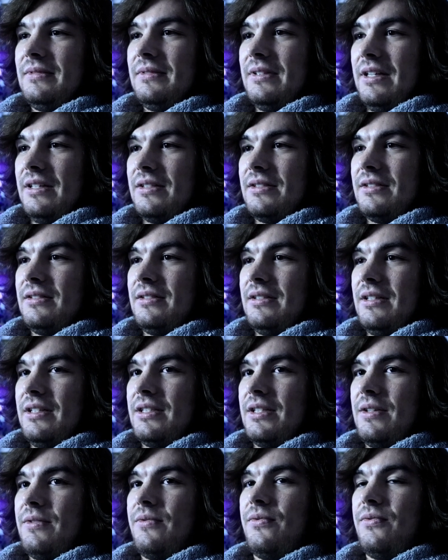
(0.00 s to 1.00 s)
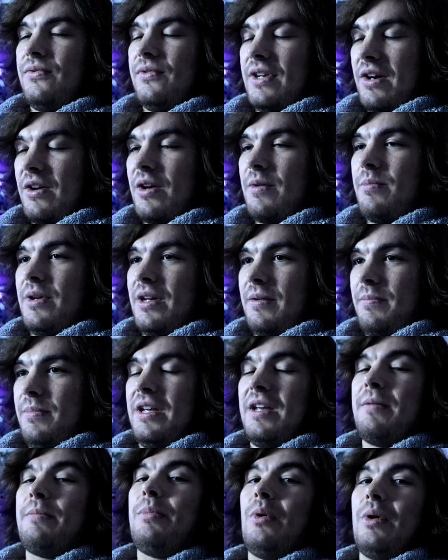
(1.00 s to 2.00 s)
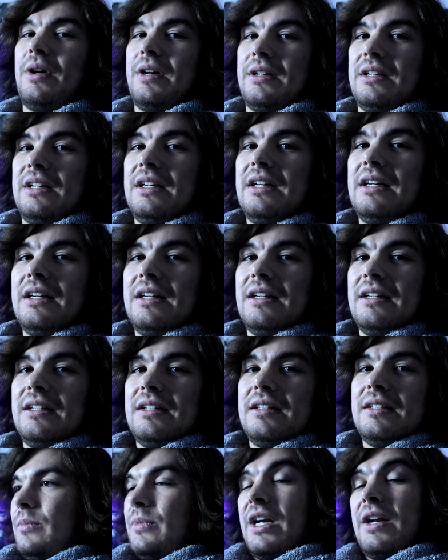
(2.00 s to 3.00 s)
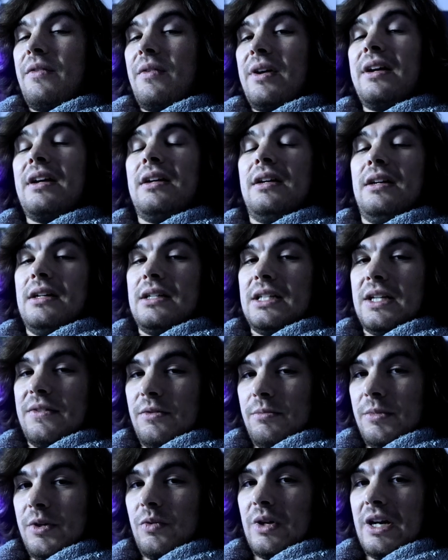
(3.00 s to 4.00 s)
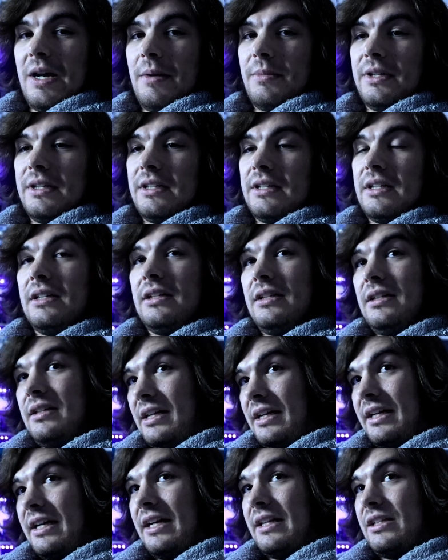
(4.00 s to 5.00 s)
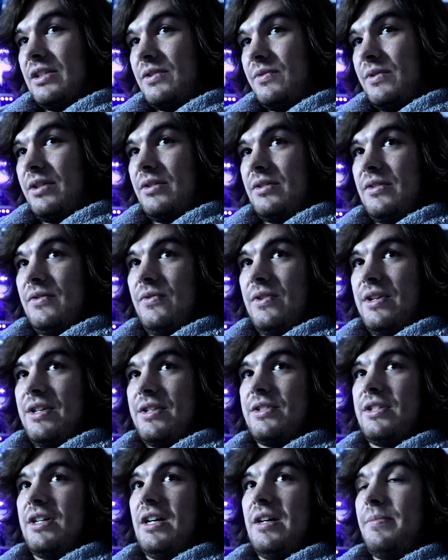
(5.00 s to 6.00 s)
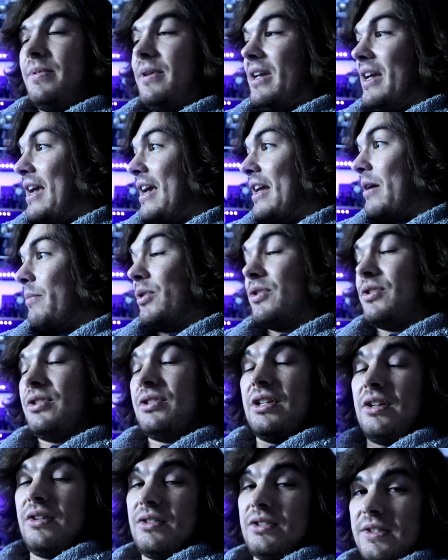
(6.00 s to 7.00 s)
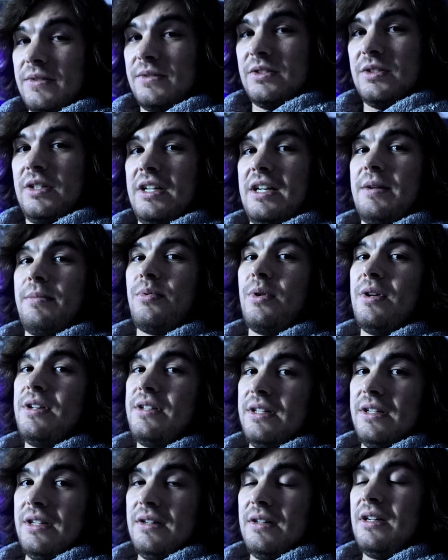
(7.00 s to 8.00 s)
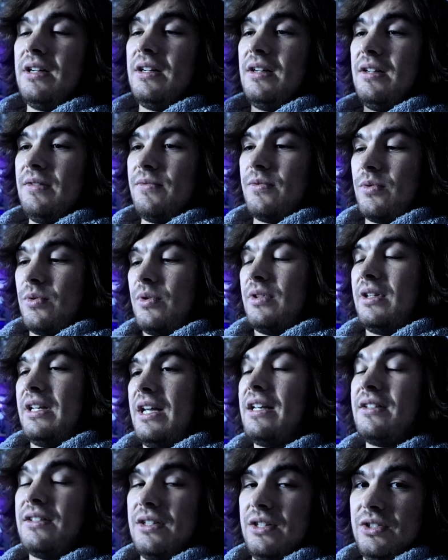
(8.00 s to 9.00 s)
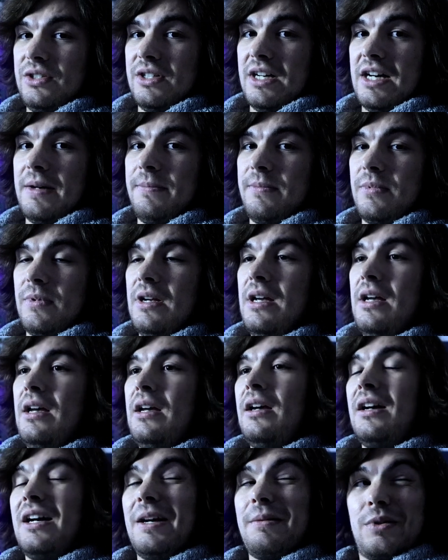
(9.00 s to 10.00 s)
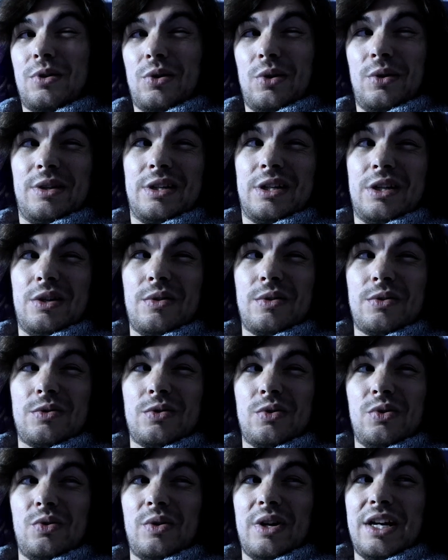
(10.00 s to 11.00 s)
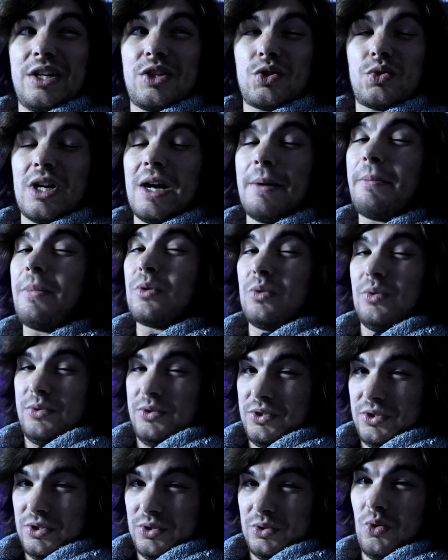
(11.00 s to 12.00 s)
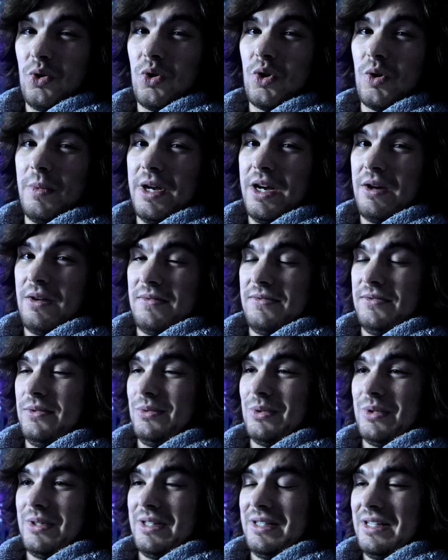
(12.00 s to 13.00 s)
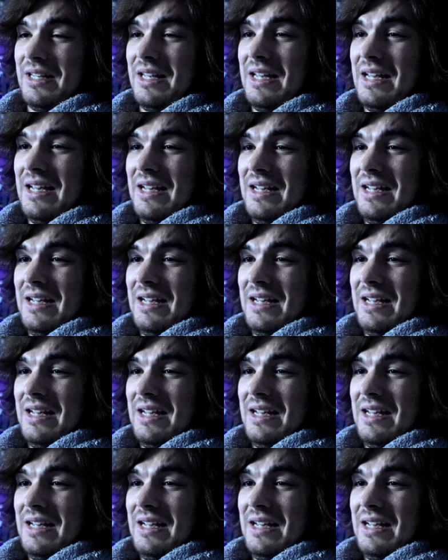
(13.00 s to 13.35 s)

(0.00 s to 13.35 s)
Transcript: It's a very big peak point. But anyway, enough of me rambling. I got this video to finish up and a bunch of other stuff to get printed for the Etsy shop. I'm currently going through a tropical storm here in Florida,